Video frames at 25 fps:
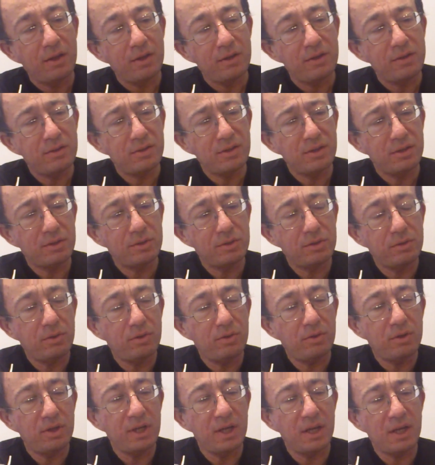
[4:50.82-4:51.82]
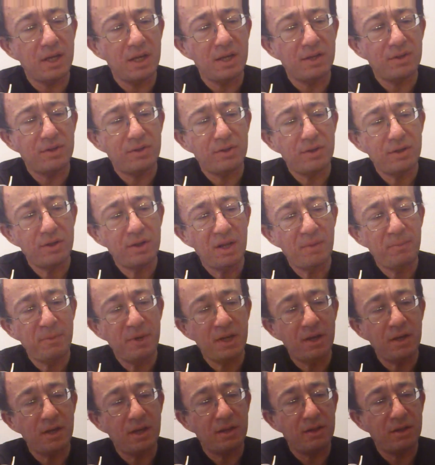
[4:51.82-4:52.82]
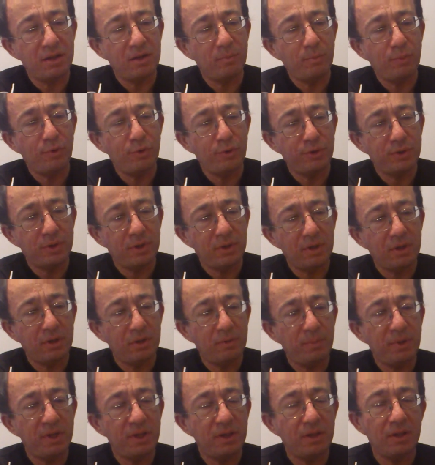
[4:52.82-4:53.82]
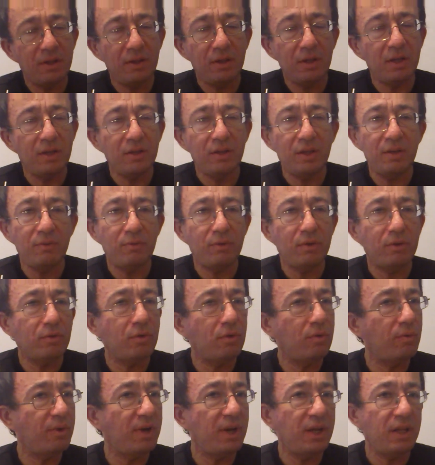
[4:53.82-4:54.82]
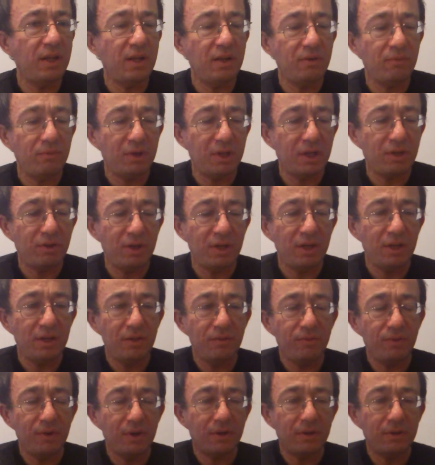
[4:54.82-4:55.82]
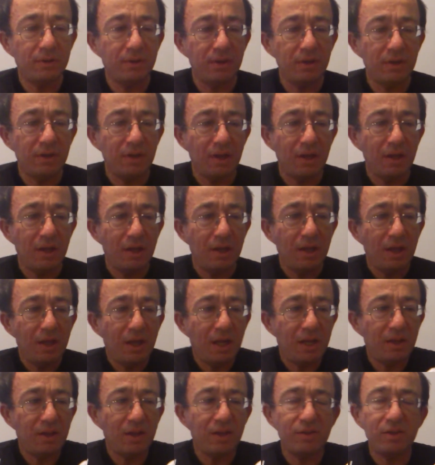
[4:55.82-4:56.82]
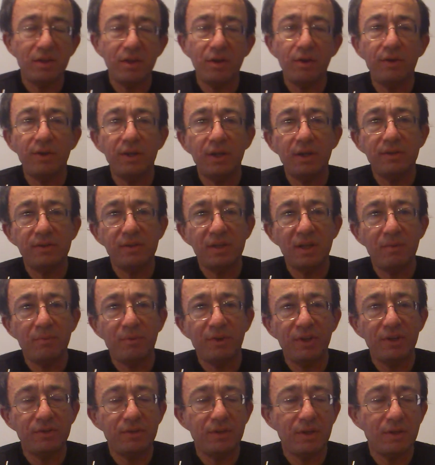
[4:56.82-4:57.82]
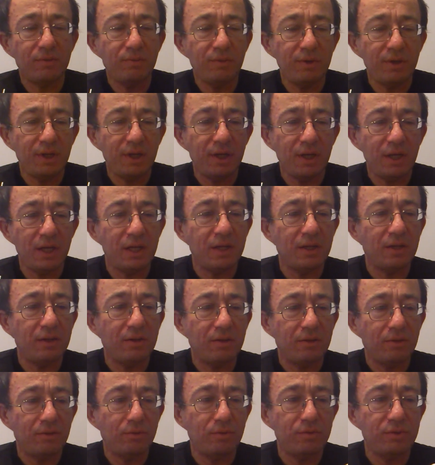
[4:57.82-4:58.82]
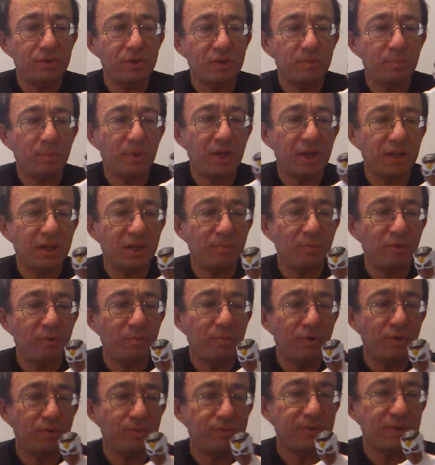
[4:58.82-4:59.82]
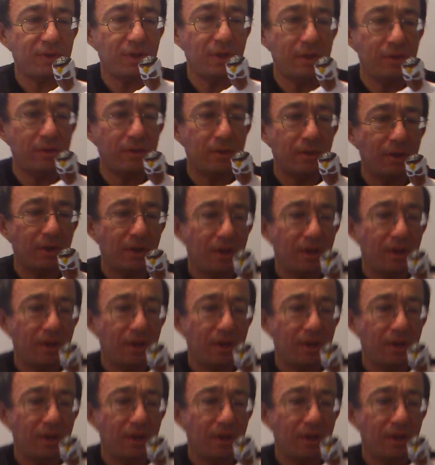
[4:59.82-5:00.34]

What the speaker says: Just slowly insert them in and then push a little bit, and then they will go right in without any difficulty. And that's the only assemblage that's really needed, to just plug them on both sides.